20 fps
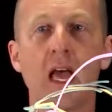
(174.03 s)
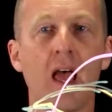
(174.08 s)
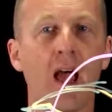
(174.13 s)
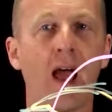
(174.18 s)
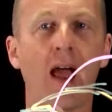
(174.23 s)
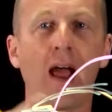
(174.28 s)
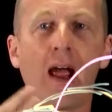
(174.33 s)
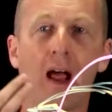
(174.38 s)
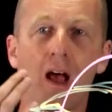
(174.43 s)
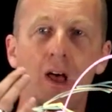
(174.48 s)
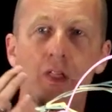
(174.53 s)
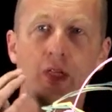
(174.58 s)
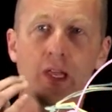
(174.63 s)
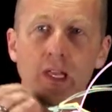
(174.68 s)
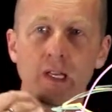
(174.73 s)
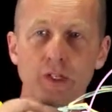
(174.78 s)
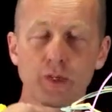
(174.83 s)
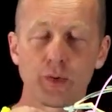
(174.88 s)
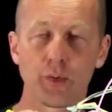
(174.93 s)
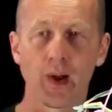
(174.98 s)
how they
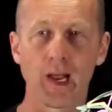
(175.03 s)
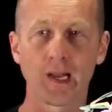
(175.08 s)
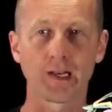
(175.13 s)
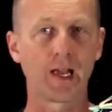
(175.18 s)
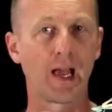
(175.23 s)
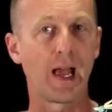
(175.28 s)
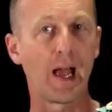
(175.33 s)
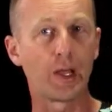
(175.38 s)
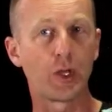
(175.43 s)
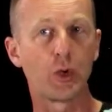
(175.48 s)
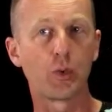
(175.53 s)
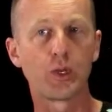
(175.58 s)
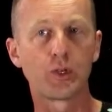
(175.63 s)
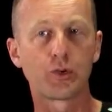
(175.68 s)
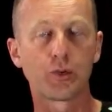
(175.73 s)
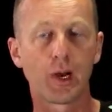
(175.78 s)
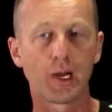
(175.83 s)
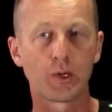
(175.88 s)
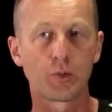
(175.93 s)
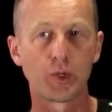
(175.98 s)
interact, how you
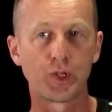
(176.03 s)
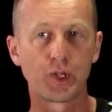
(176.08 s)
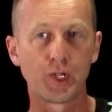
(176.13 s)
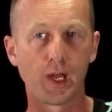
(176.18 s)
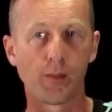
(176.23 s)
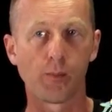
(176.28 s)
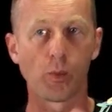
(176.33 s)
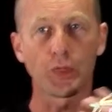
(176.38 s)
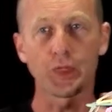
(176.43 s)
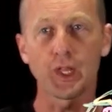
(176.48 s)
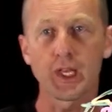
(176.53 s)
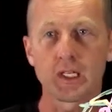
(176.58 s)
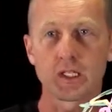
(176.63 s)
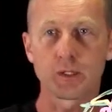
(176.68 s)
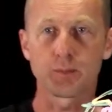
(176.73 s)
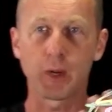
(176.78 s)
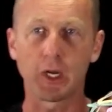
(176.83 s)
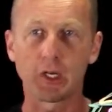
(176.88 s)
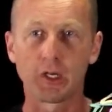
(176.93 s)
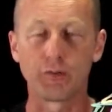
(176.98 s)
interact with them, what they
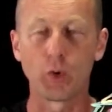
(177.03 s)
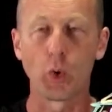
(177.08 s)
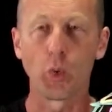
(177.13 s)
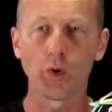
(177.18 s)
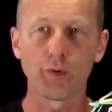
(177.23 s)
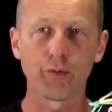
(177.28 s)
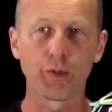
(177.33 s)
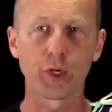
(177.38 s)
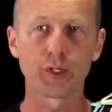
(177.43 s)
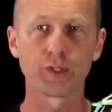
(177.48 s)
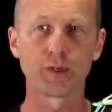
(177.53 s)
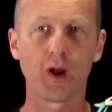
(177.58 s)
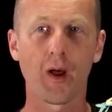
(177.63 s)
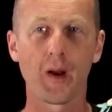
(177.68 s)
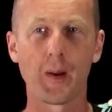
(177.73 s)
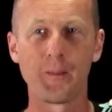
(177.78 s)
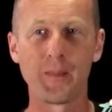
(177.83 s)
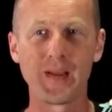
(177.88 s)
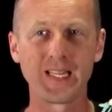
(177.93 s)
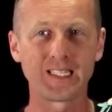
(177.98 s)
expect of you, all of those kind
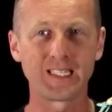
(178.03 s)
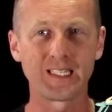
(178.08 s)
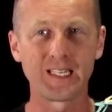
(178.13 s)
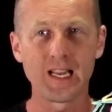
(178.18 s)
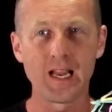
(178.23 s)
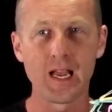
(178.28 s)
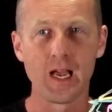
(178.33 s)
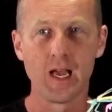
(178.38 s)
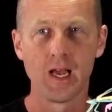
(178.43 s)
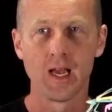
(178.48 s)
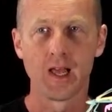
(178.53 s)
of messy